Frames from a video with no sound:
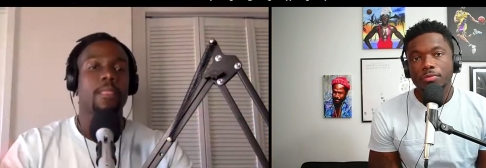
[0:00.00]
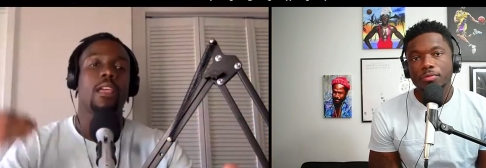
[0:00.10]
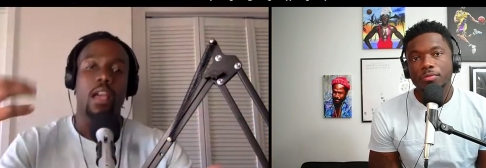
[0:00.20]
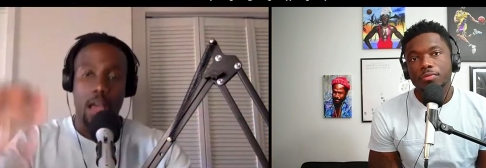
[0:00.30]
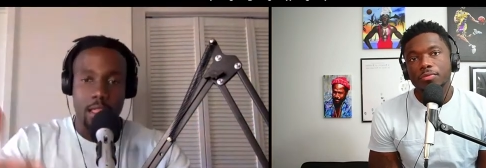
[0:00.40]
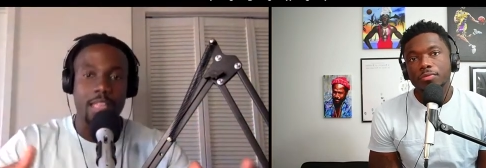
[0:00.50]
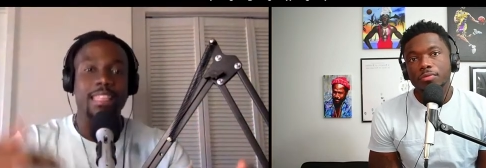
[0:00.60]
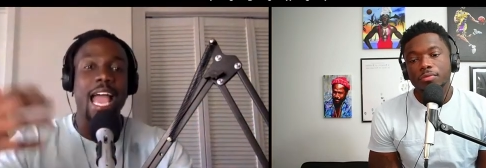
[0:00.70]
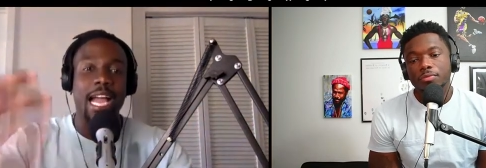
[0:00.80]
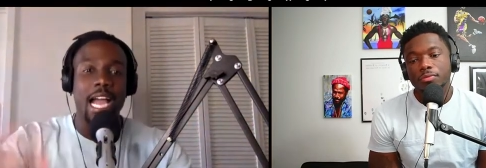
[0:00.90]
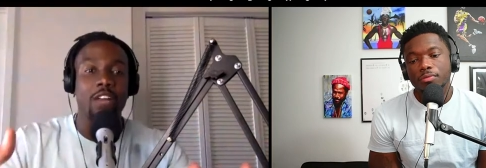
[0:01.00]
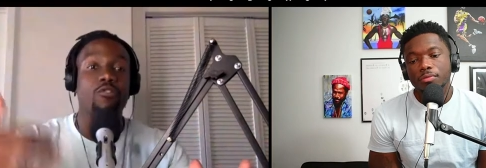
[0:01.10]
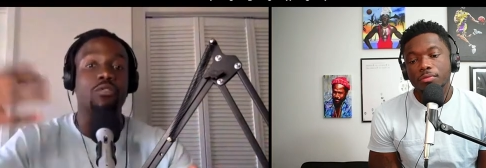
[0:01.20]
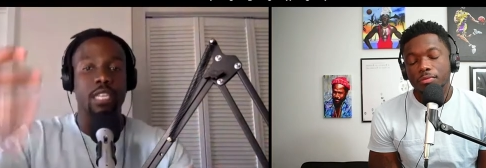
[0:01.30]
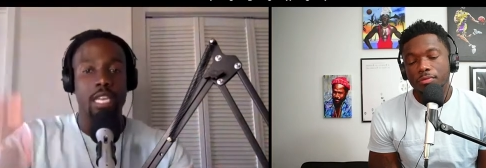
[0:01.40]
Speaker 1: like, that kind of
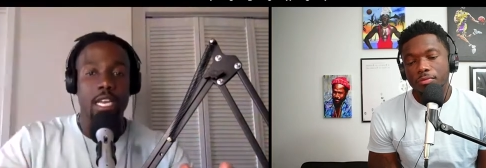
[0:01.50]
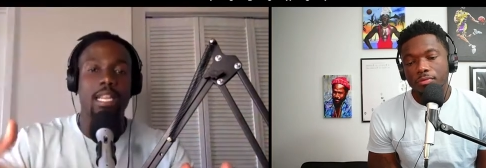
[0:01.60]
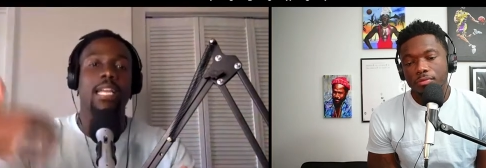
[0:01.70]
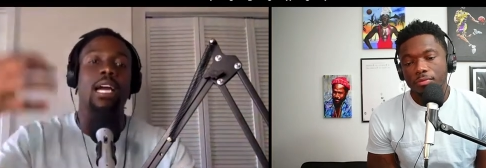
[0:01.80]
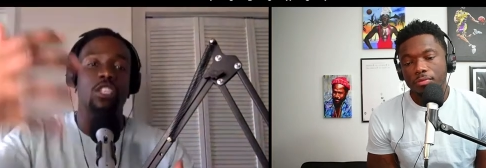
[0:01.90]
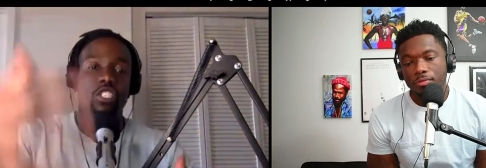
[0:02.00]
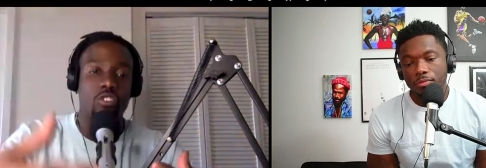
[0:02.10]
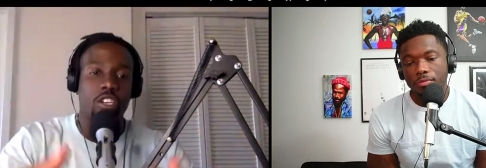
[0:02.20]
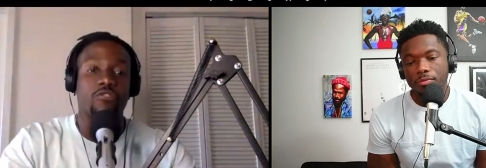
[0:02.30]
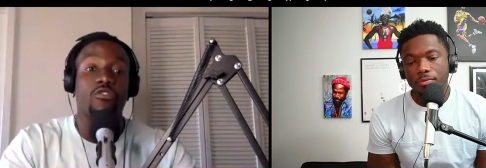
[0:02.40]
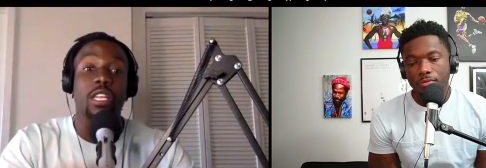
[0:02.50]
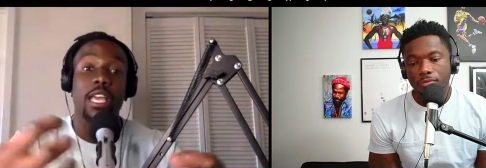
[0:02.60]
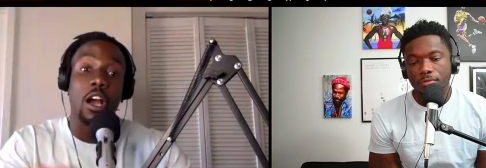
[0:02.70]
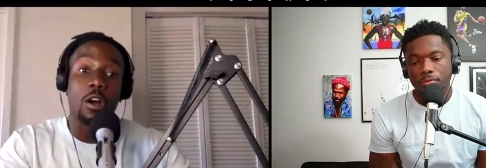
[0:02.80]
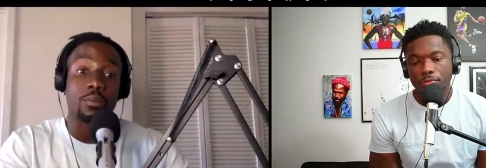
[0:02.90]
routine, that kind of structure really
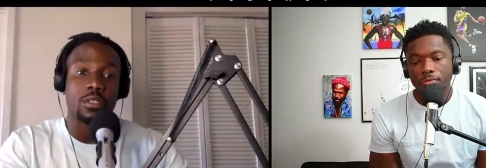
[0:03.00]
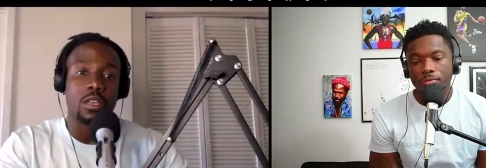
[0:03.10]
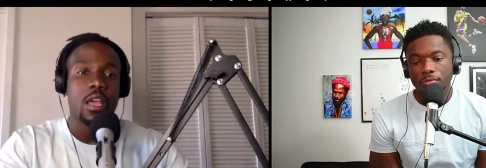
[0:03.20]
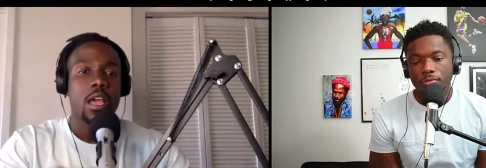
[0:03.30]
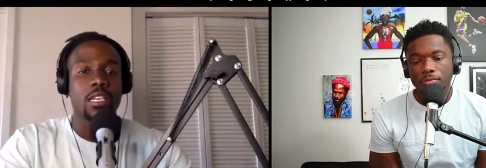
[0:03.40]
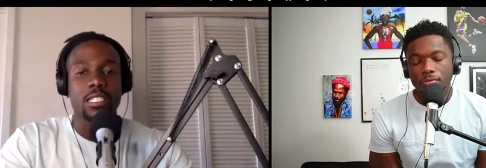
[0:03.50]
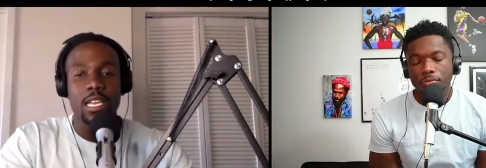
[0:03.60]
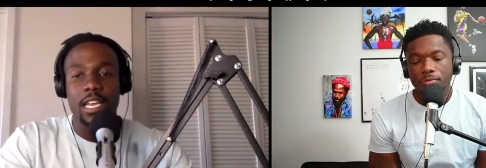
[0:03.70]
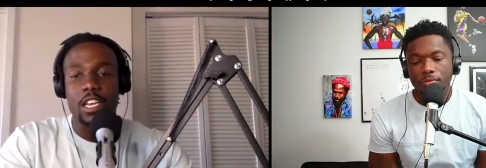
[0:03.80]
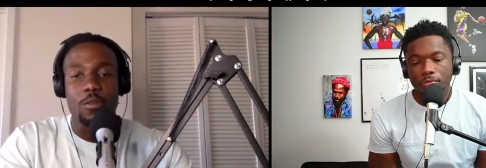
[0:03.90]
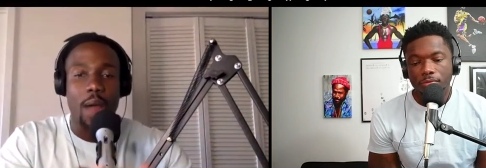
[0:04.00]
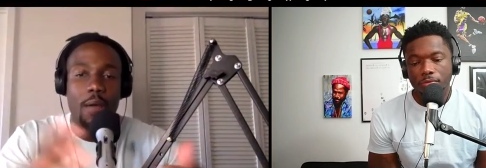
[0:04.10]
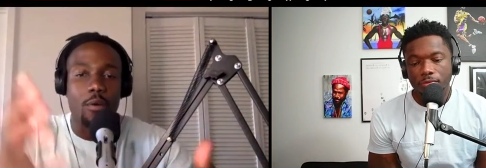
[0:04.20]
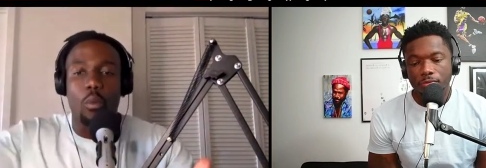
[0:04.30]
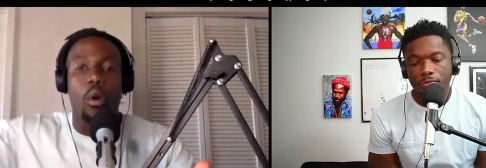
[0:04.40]
helps because then, like, your mind won't
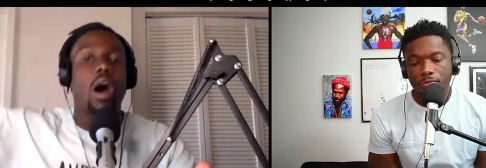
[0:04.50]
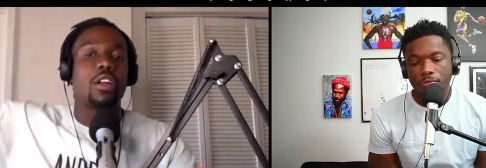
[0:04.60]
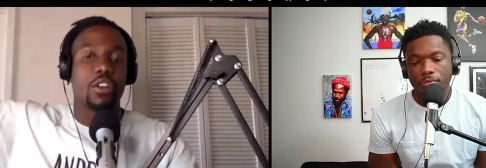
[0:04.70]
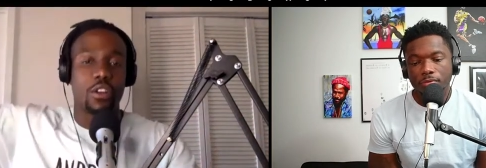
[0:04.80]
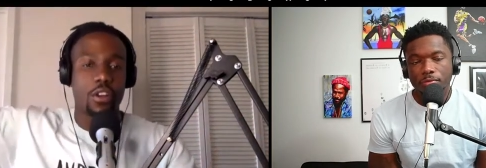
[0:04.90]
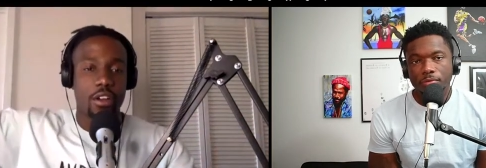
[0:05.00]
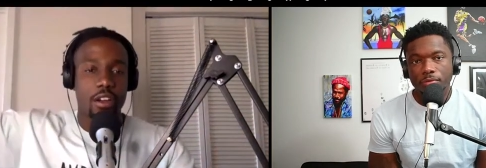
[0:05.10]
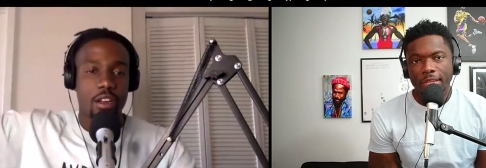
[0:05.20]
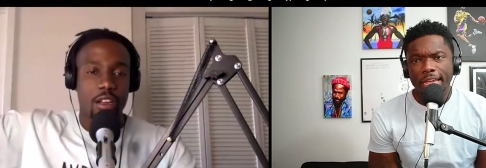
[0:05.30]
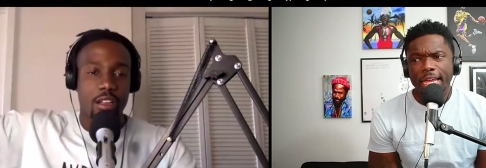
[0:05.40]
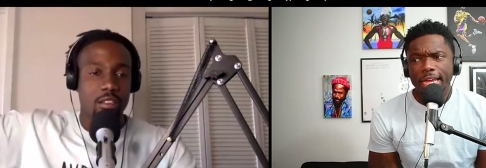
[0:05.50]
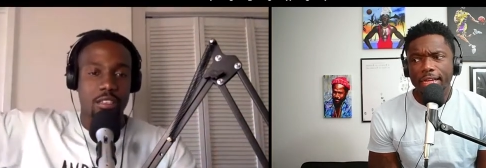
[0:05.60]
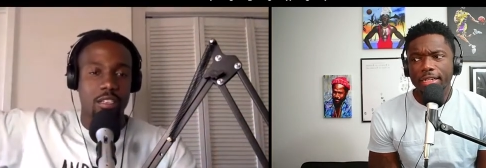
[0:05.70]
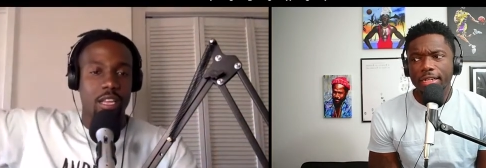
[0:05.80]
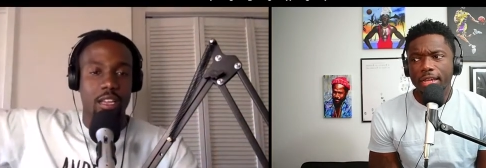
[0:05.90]
wander.
Speaker 2: So,
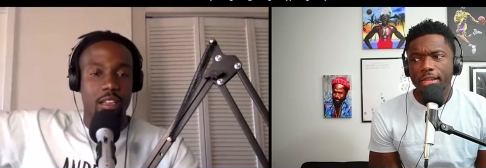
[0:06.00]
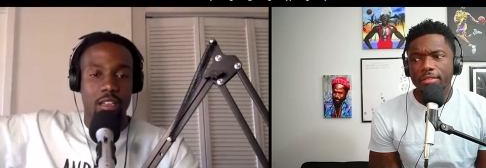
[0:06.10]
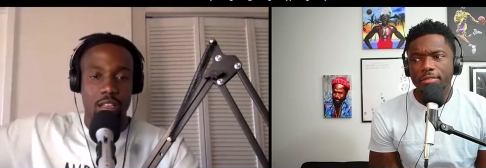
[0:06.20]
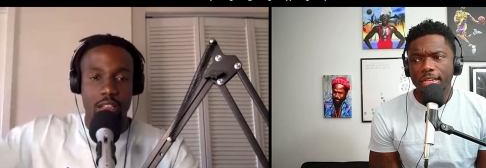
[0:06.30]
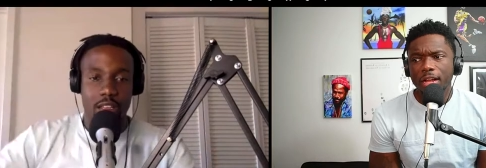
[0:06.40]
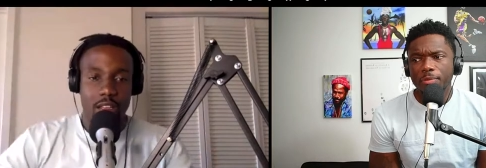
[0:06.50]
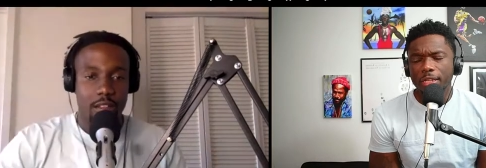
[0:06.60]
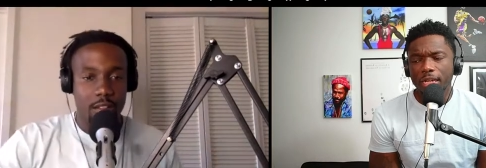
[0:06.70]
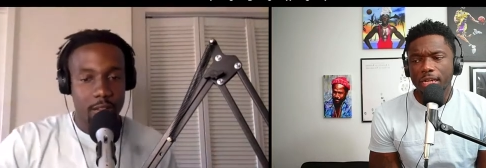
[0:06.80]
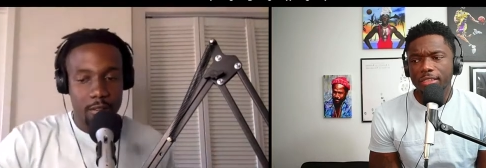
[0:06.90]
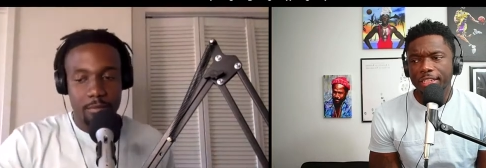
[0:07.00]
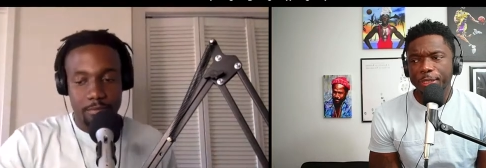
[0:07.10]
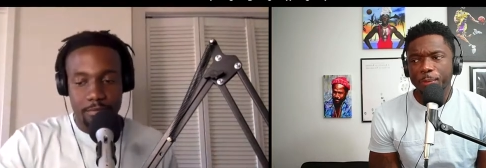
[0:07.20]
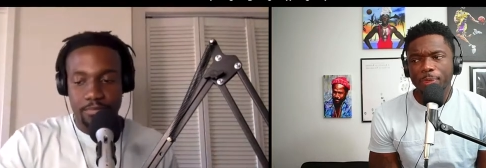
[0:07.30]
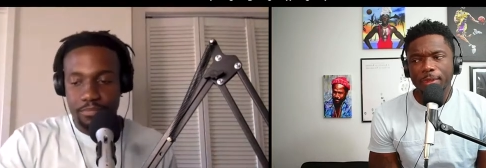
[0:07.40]
it helps a lot, and
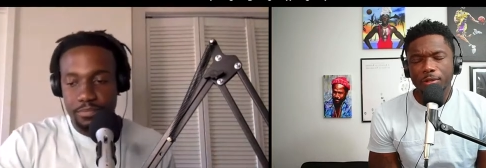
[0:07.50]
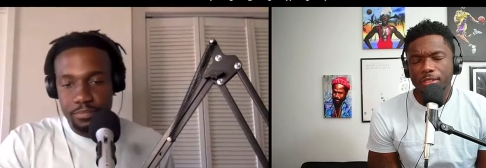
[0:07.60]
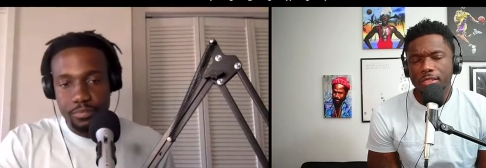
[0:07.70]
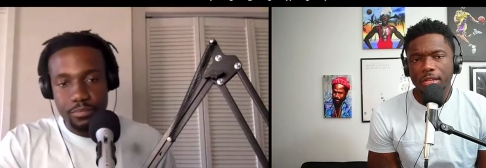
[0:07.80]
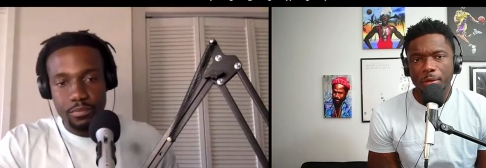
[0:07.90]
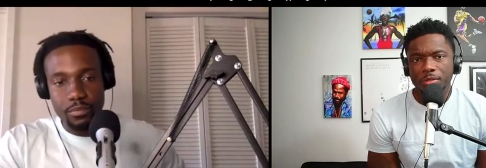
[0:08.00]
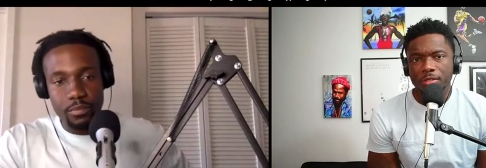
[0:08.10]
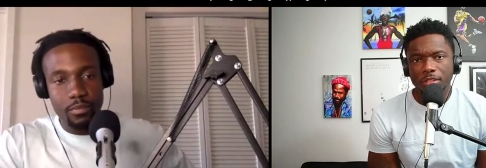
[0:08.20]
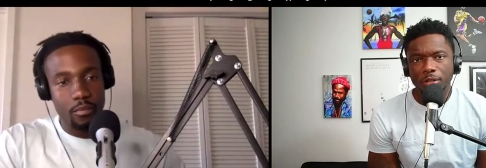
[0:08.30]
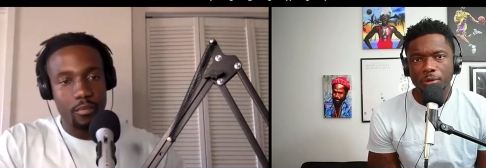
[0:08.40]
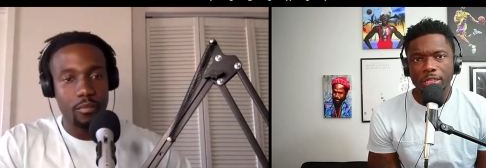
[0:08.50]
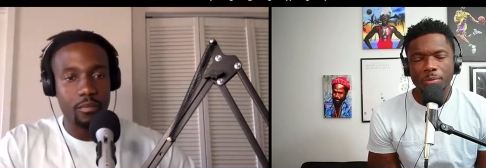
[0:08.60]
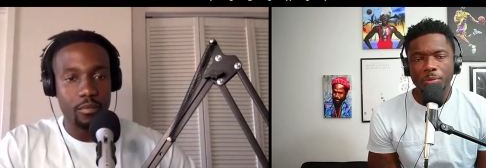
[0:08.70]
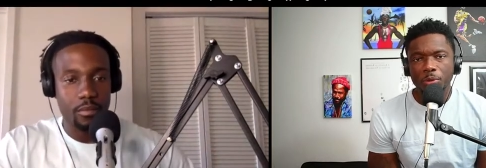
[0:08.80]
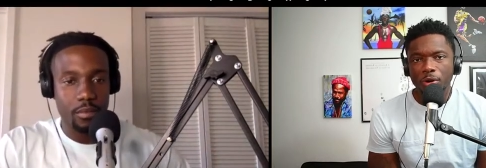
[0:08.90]
it, just helps, keep you
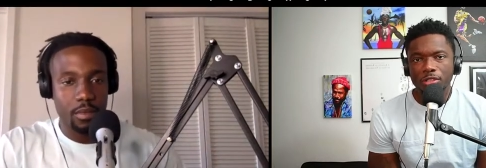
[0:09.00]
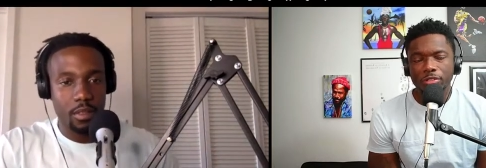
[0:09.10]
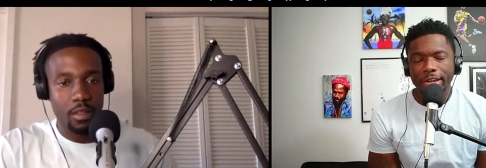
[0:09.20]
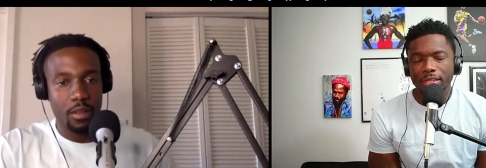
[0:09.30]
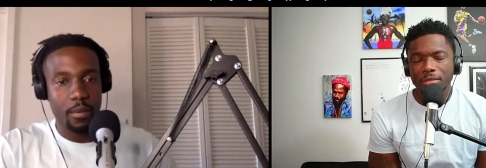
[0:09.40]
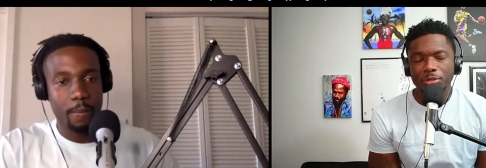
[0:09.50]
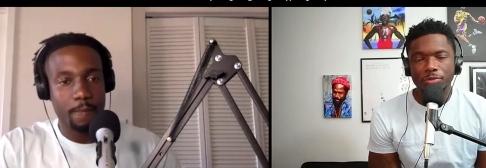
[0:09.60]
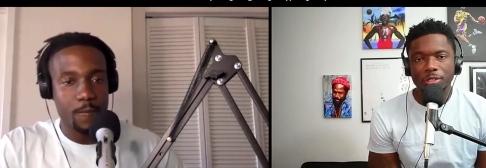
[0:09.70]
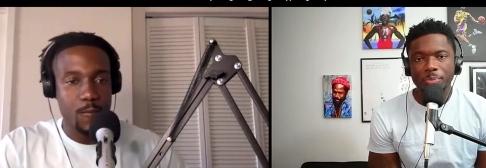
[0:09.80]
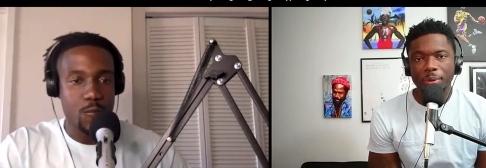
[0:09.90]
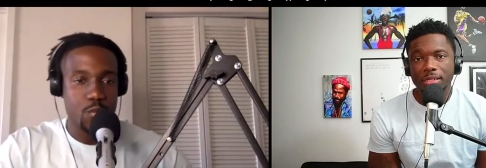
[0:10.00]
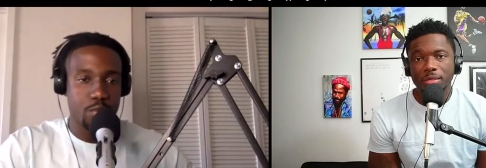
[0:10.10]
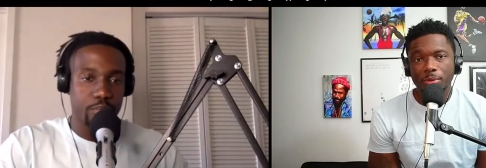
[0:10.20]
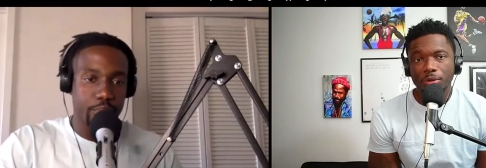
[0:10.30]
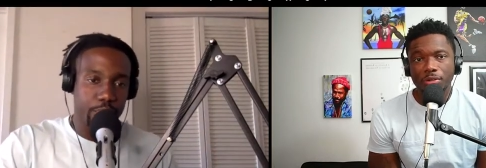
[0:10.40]
on track, keeps you responsible,